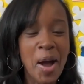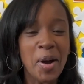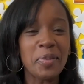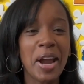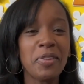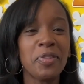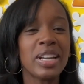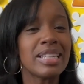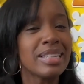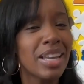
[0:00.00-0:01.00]
All right,
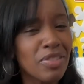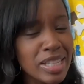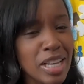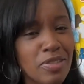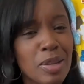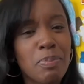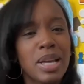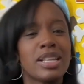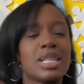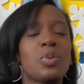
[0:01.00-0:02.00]
friends, give yourselves a
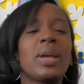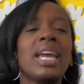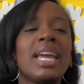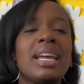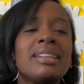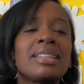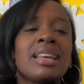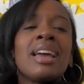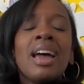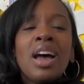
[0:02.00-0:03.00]
big squeeze.
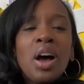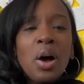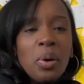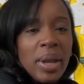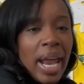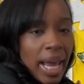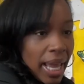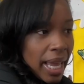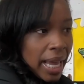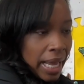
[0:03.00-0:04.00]

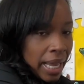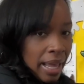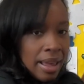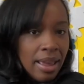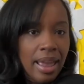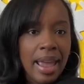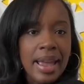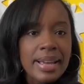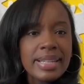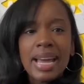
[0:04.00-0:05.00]
Okay,
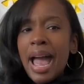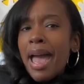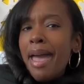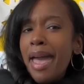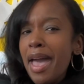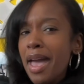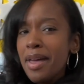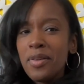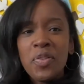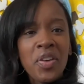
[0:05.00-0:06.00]
and I
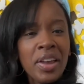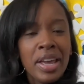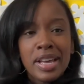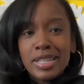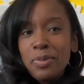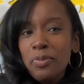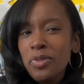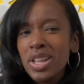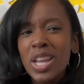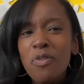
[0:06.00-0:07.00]
have some
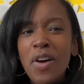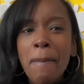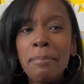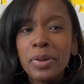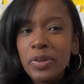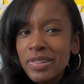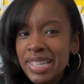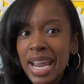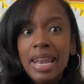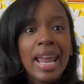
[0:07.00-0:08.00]
really fun moves
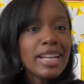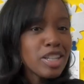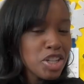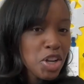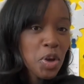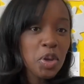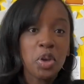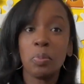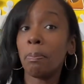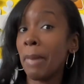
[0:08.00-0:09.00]
that I'd like to show
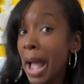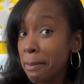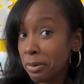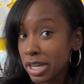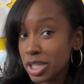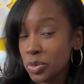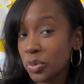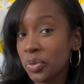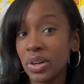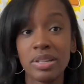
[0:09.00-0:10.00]
you. My preschool
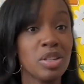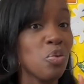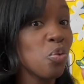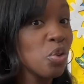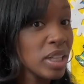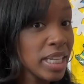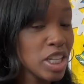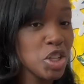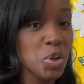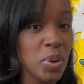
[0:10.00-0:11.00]
friends really
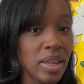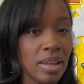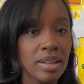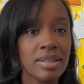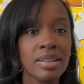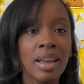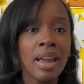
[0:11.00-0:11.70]
enjoy this.